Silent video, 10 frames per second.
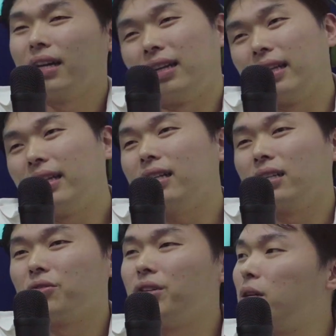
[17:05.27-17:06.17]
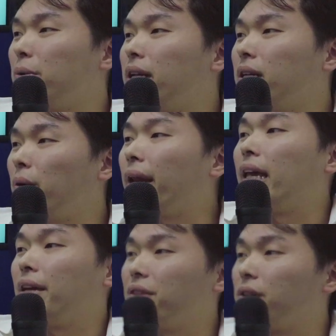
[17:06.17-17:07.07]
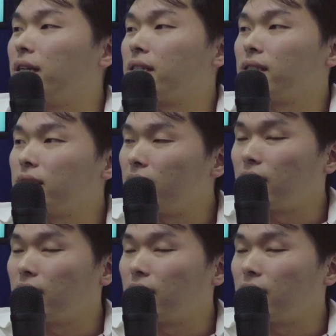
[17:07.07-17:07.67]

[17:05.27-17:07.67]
And and that is really quite quite heavy on us.